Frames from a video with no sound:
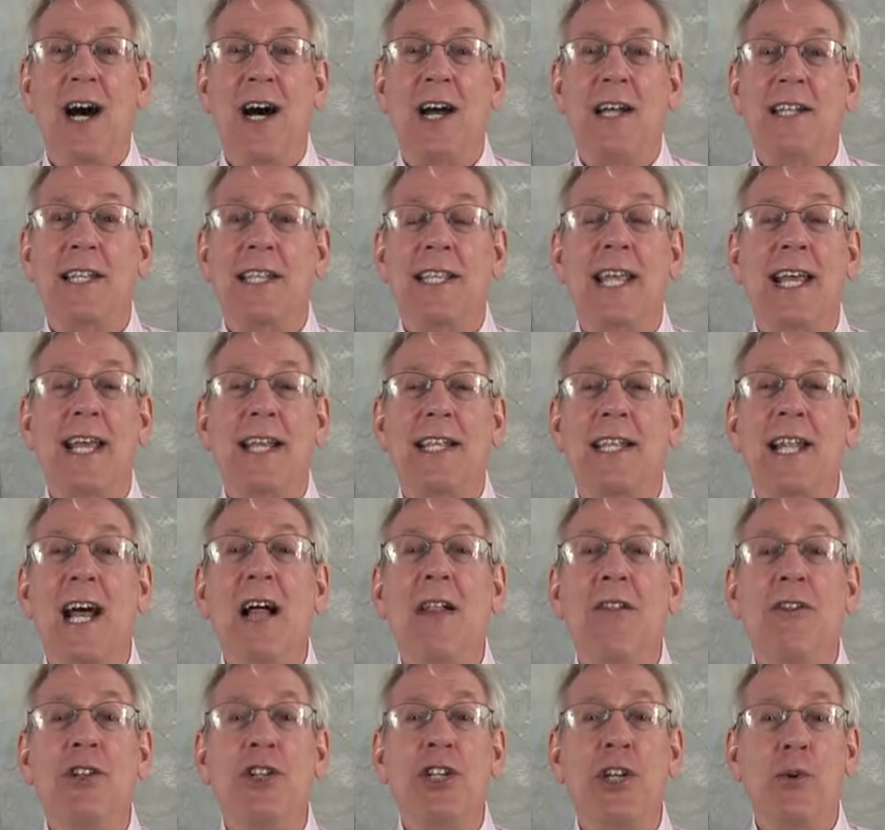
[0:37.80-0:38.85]
on
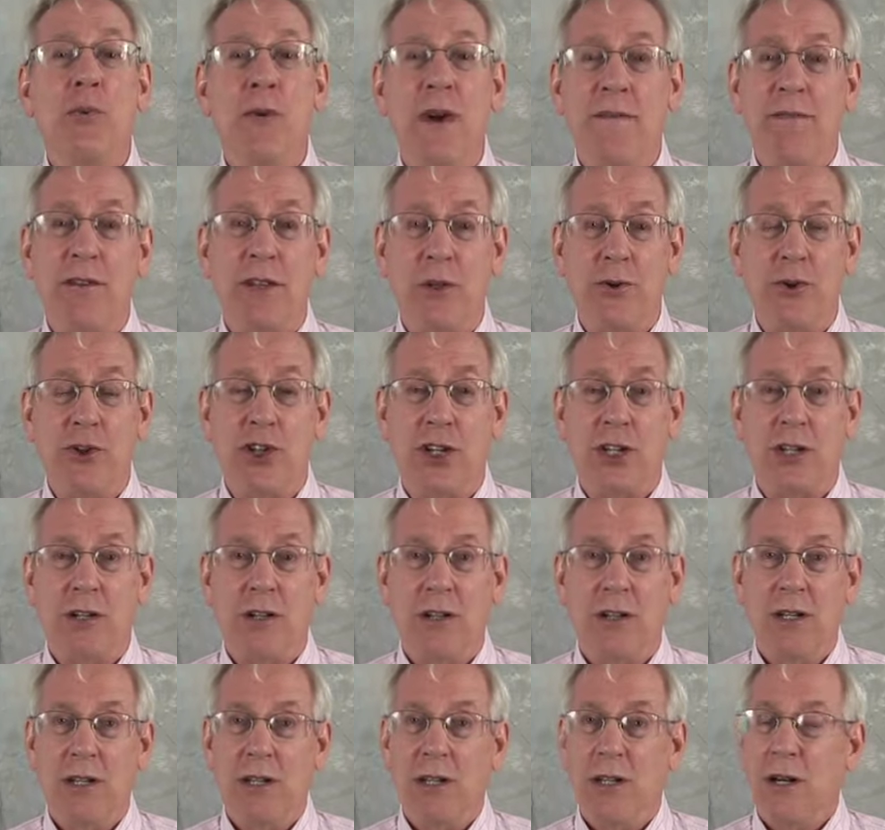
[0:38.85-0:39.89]
technology revolution.
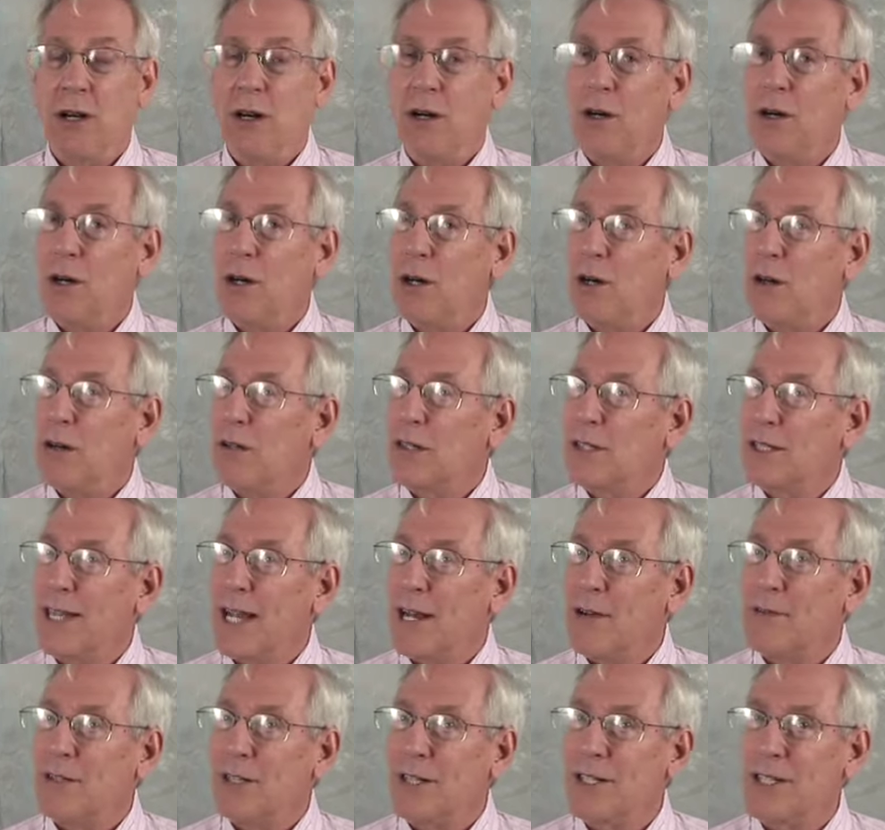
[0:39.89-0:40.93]
Oh,
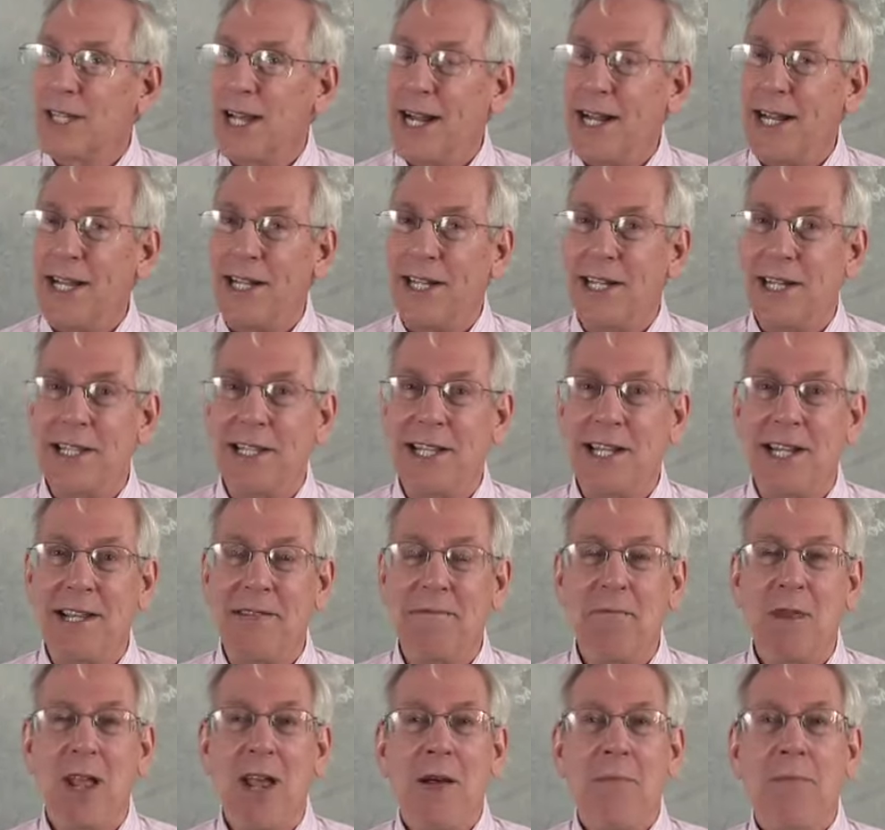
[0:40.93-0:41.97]
sounds exciting, doesn't
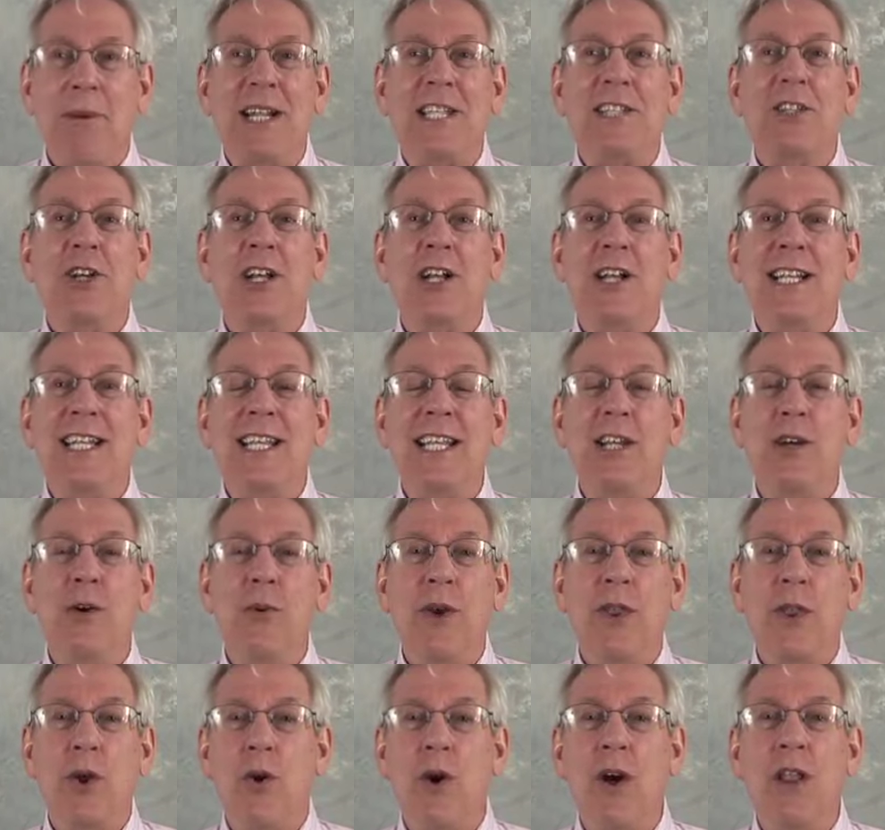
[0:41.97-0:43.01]
it? But it's going to deal
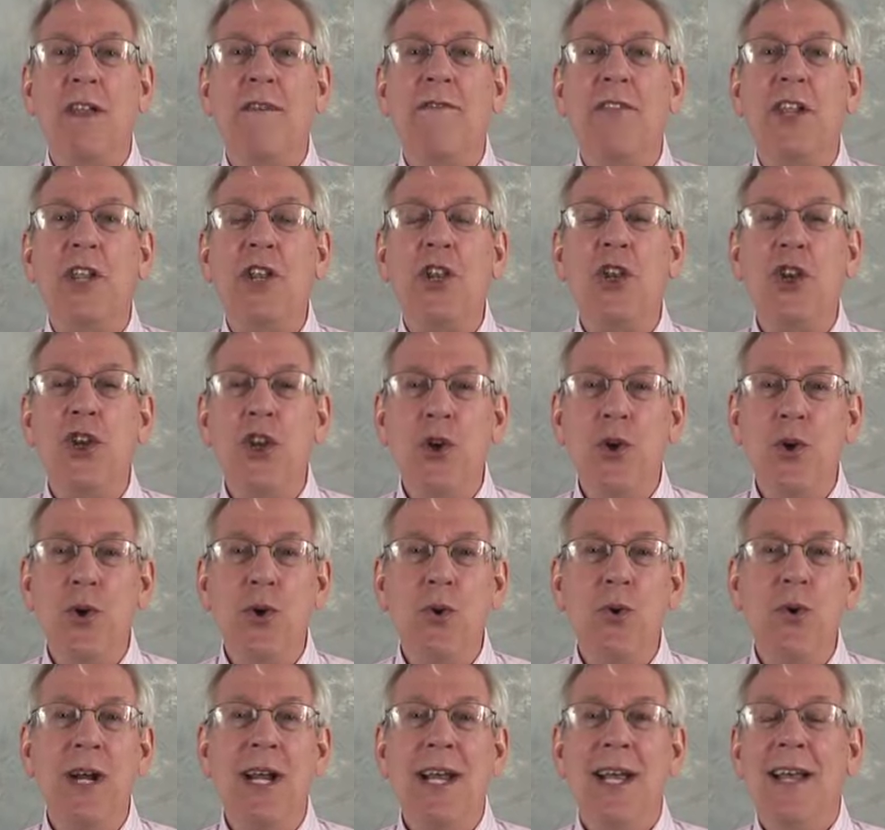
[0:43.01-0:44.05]
with all of the
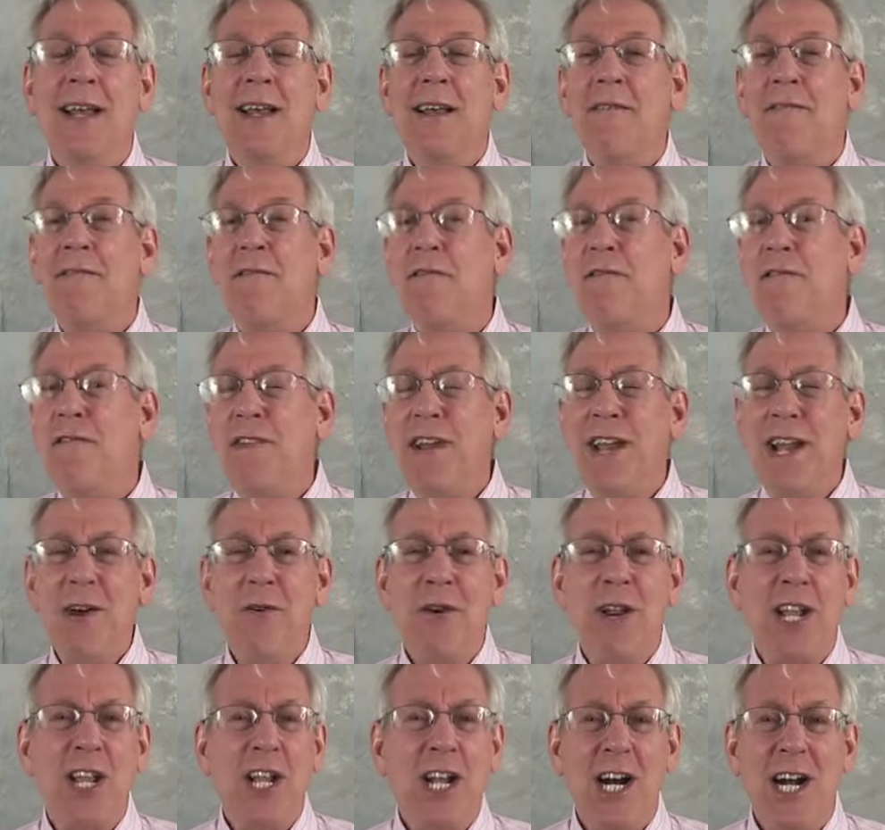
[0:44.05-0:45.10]
new,
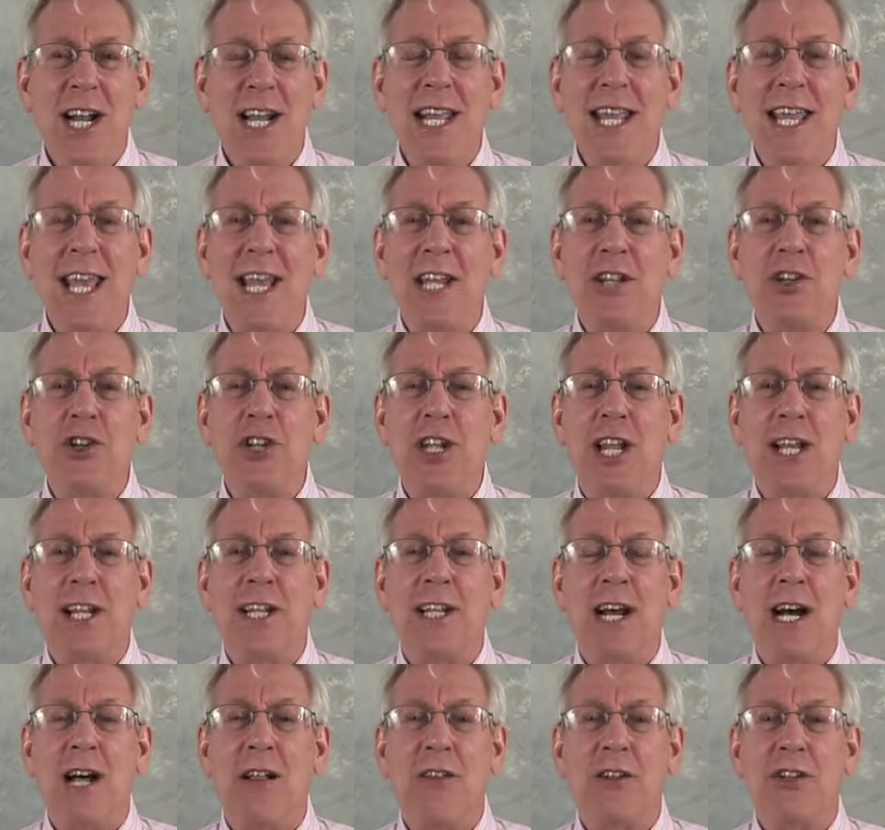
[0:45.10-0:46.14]
very cutting edge
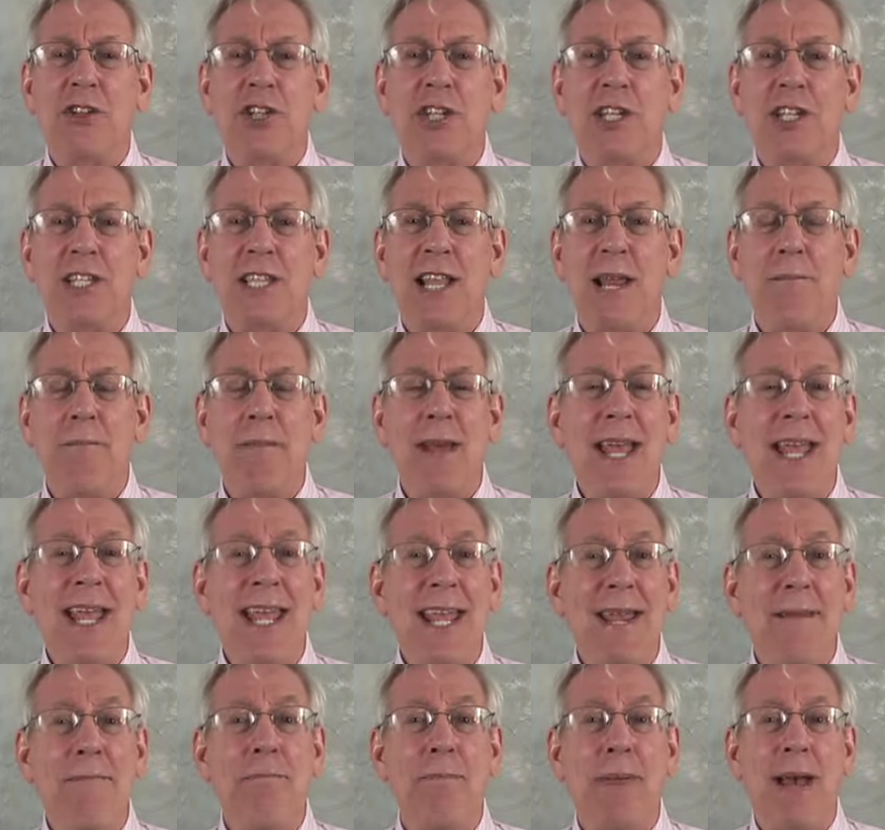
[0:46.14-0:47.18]
technologies that may
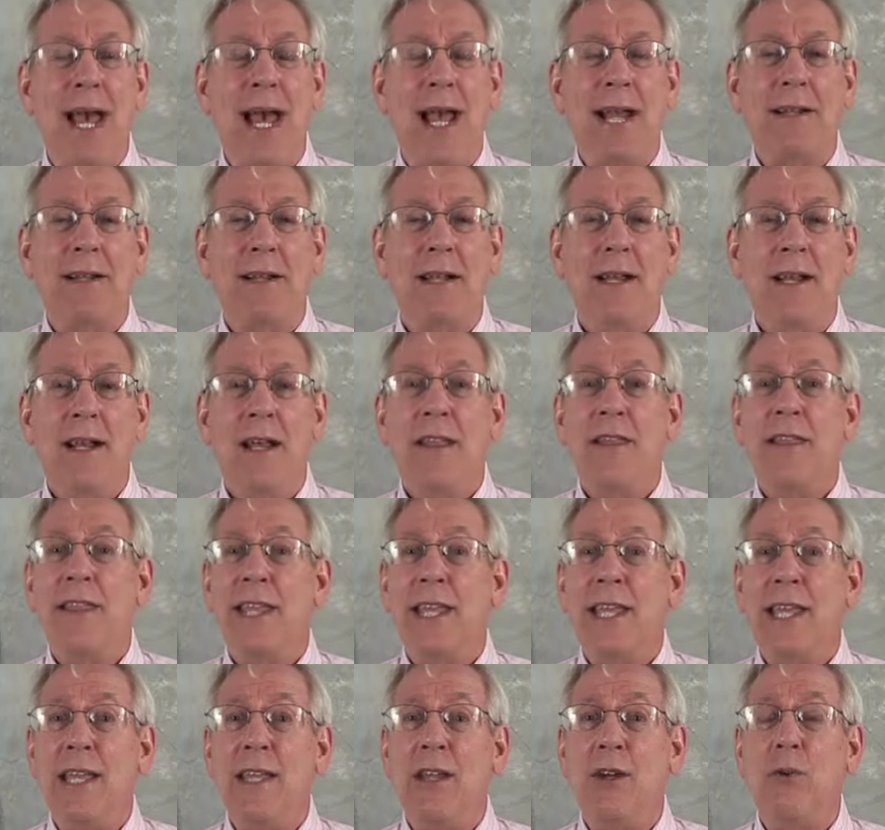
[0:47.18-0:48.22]
impact
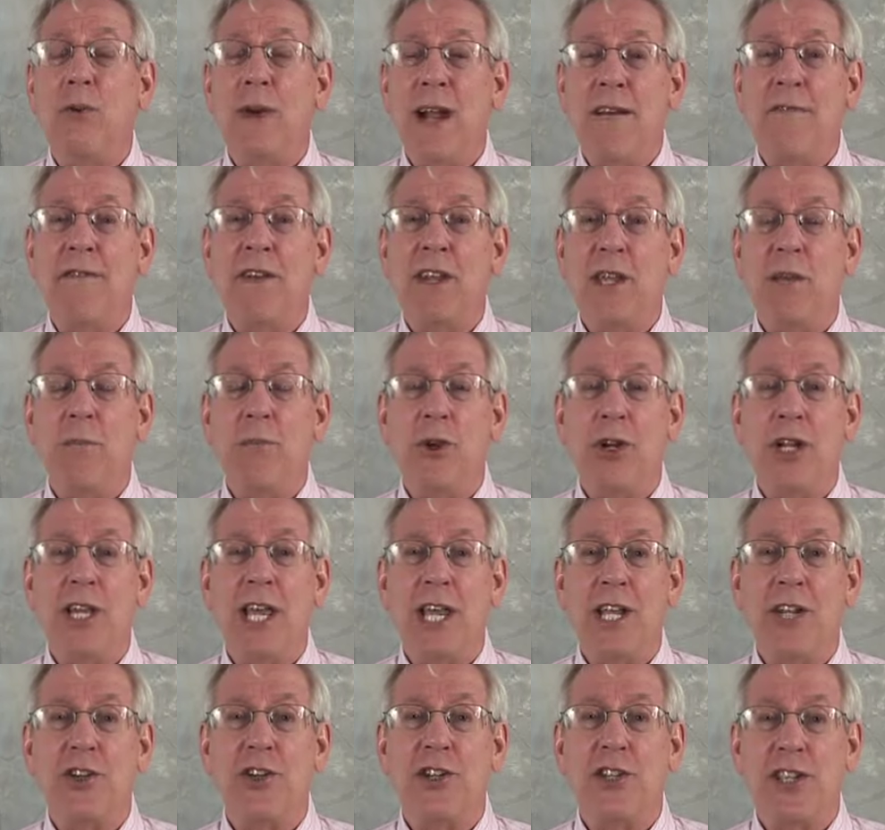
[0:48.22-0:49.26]
the graphic
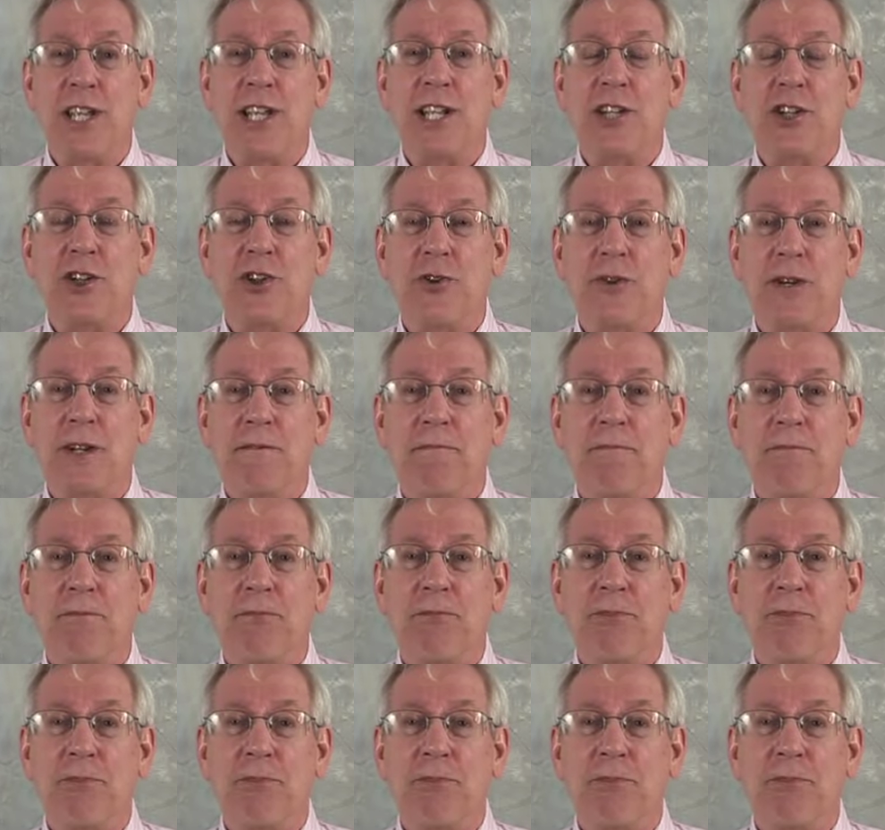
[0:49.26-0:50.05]
communications industry.